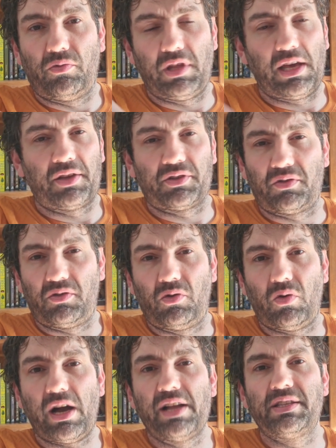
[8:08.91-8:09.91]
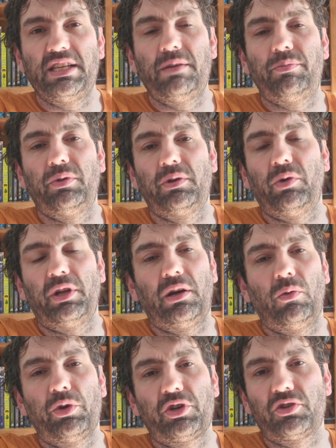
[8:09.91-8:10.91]
things quite deeply when
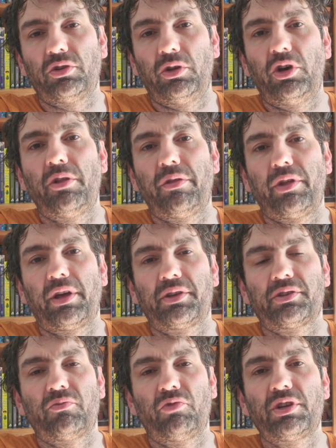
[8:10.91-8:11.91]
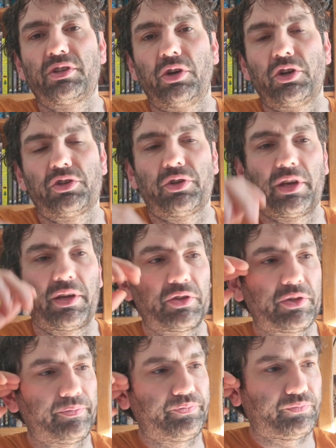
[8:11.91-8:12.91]
I wish to learn things and research
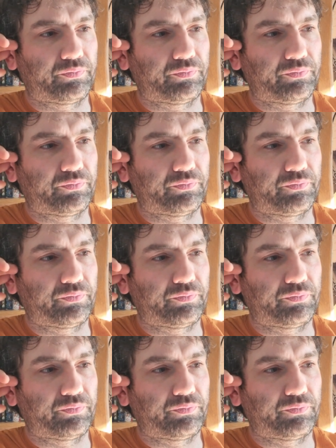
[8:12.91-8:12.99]
things.